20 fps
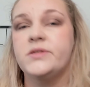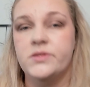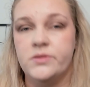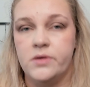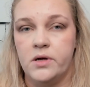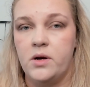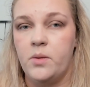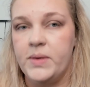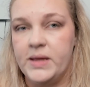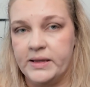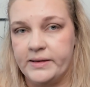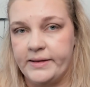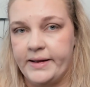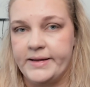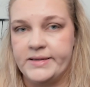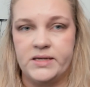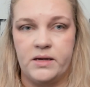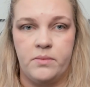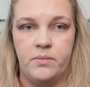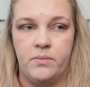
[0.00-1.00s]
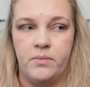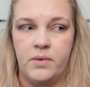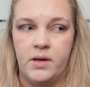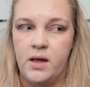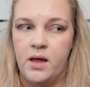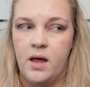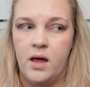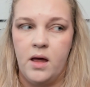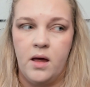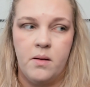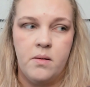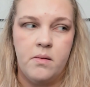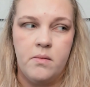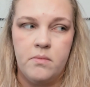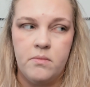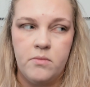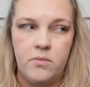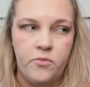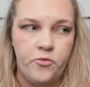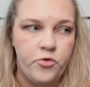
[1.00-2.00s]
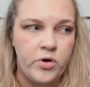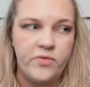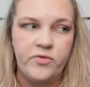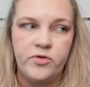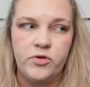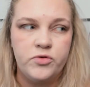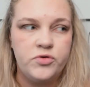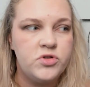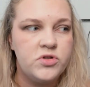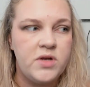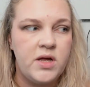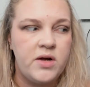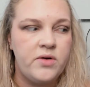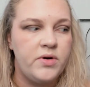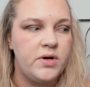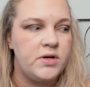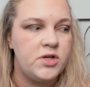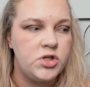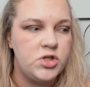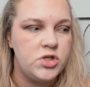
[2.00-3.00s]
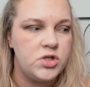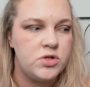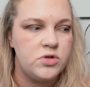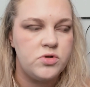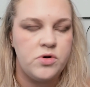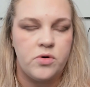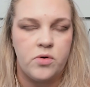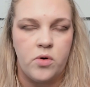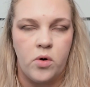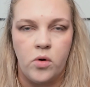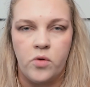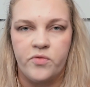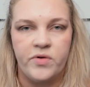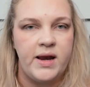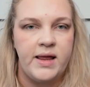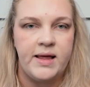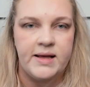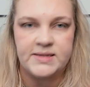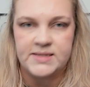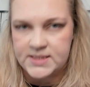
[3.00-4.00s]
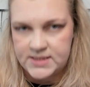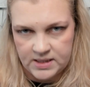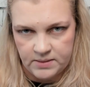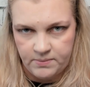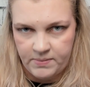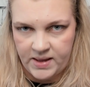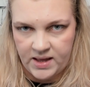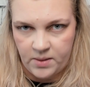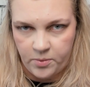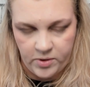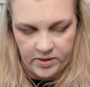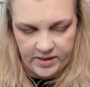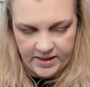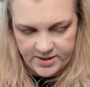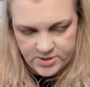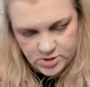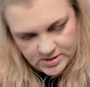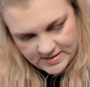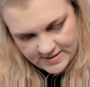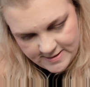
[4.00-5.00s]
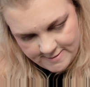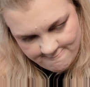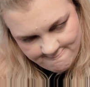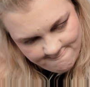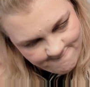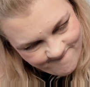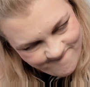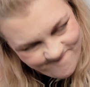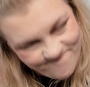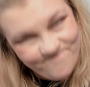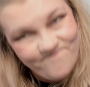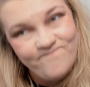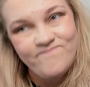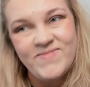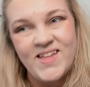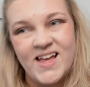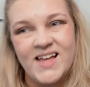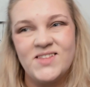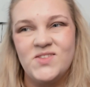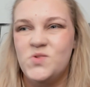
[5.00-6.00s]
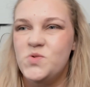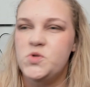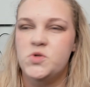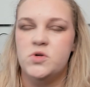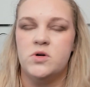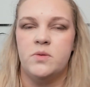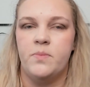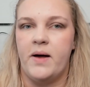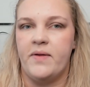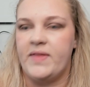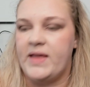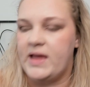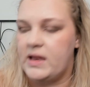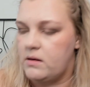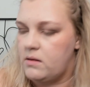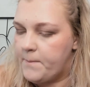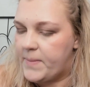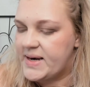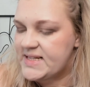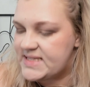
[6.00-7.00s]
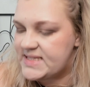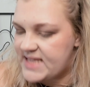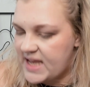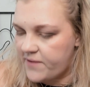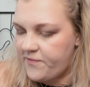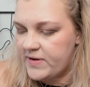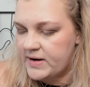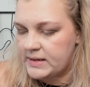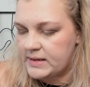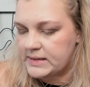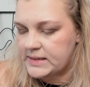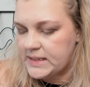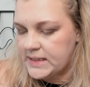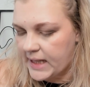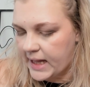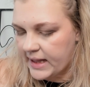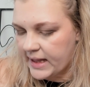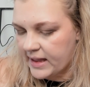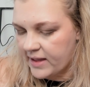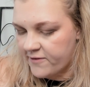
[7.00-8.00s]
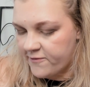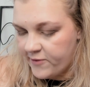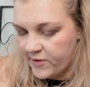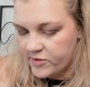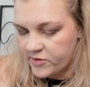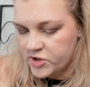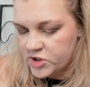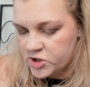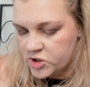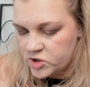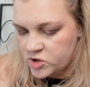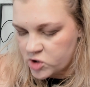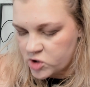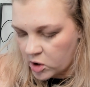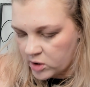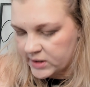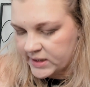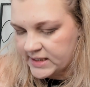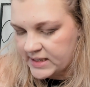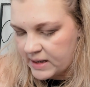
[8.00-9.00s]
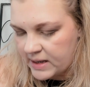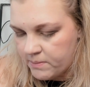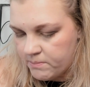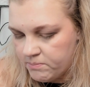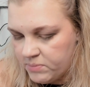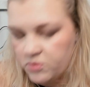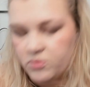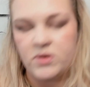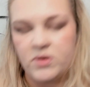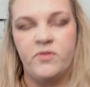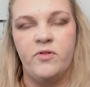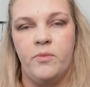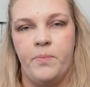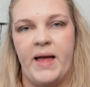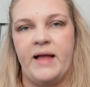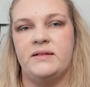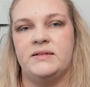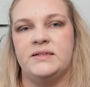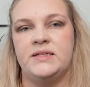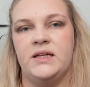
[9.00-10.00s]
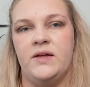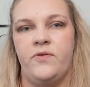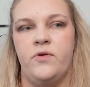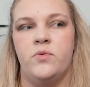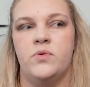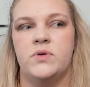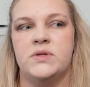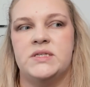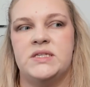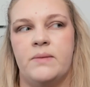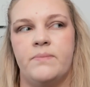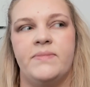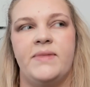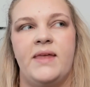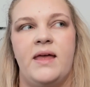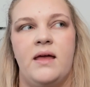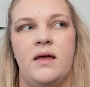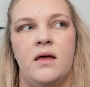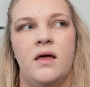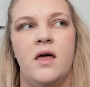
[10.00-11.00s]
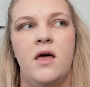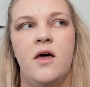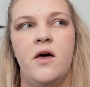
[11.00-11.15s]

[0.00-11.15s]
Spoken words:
is gonna be some revolutionary addition to your already existing makeup collection, not too sure about that. But it's definitely a very solid and beautiful palette if you want something